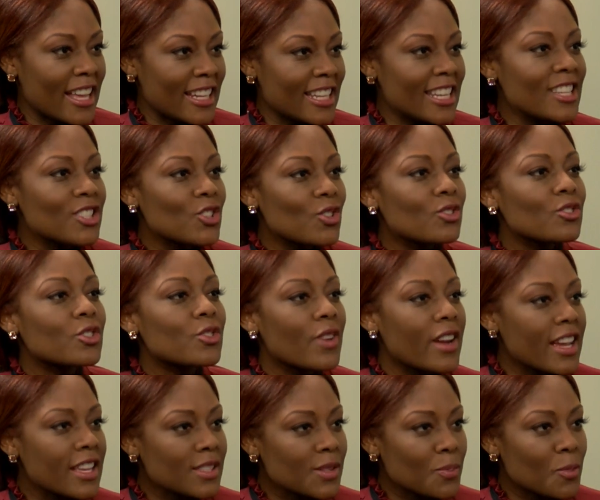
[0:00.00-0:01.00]
These are
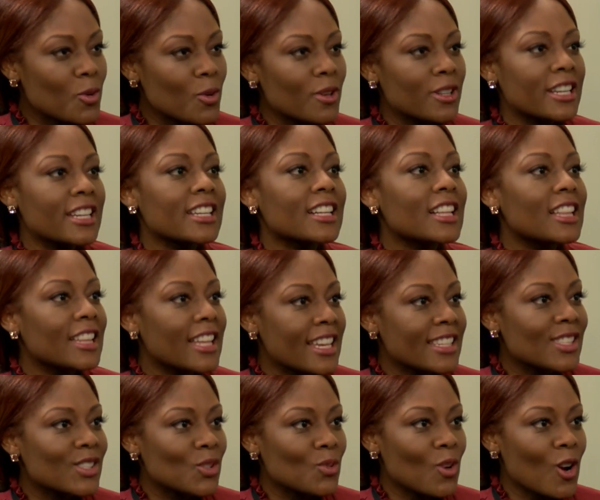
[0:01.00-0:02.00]
transporting
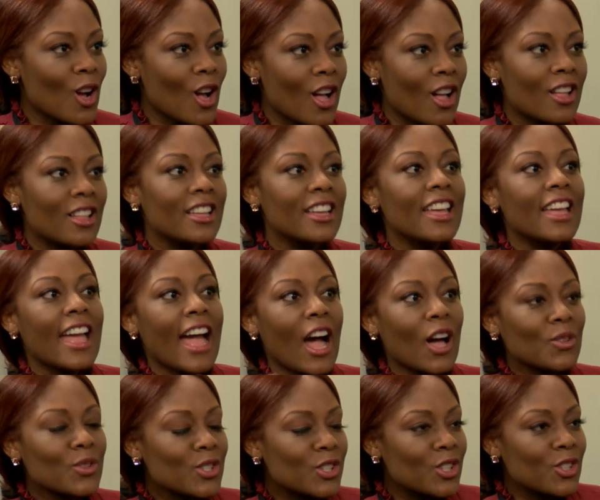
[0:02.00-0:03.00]
cholesterol
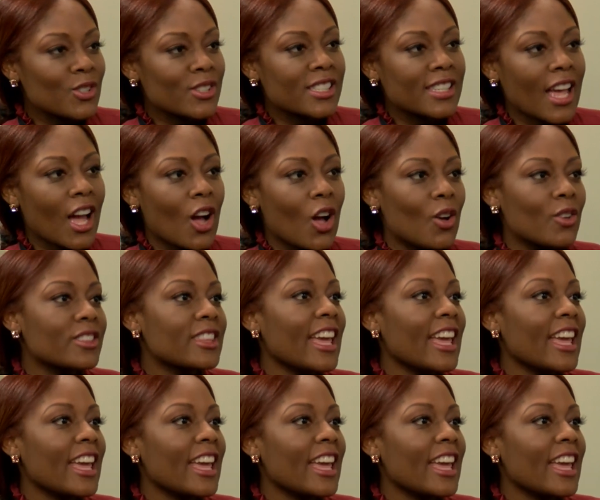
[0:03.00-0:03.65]
out to your cell.